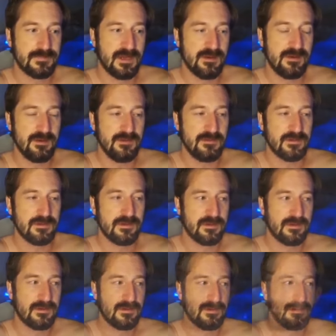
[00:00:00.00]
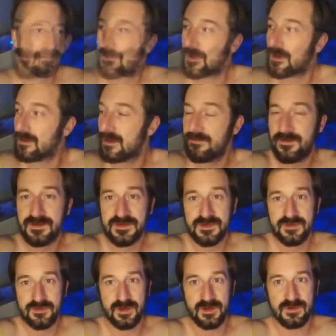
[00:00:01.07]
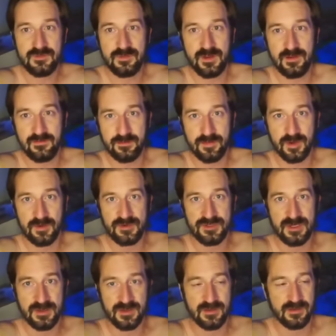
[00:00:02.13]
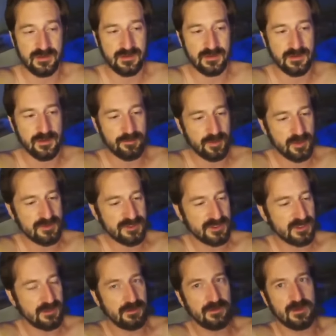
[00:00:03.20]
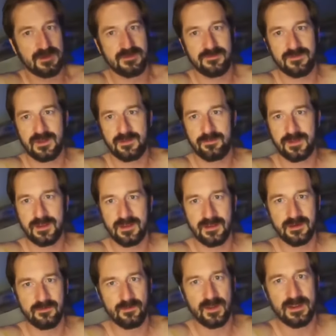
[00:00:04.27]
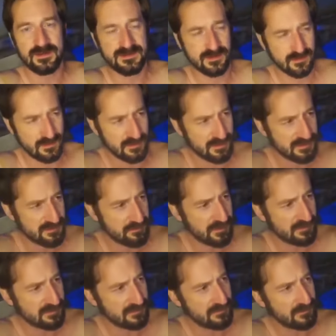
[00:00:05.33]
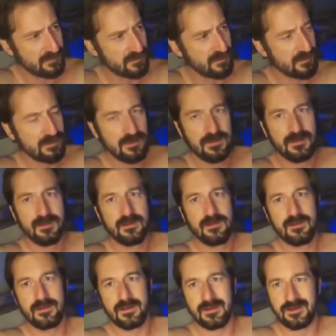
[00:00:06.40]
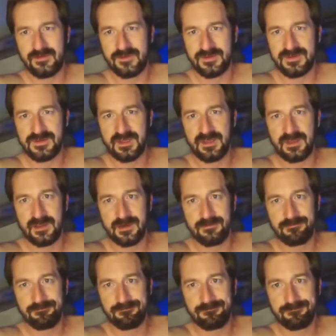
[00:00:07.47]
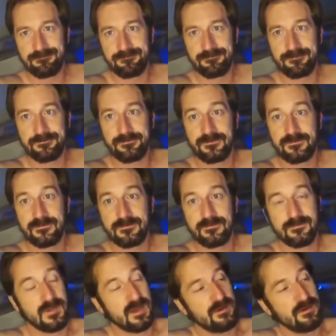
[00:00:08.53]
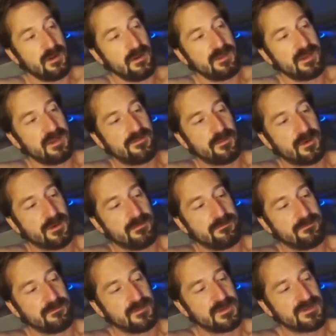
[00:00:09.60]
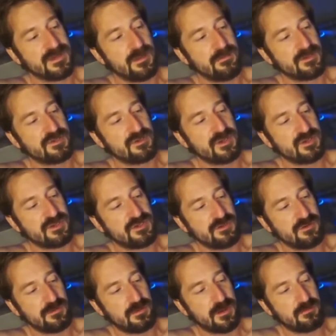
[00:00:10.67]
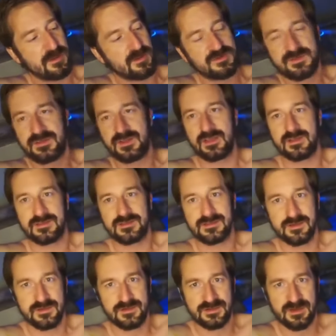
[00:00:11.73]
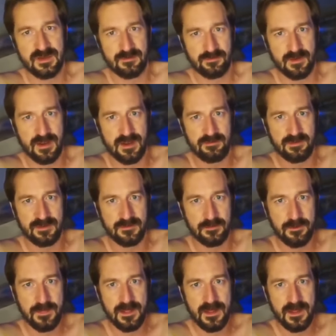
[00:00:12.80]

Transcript: I don't know life has a strange way of approaching uh, approaching you and developing in ways that are unexpected and interesting and i don't know i'm here for it there's not much you can do about most things so you just kind of ride with it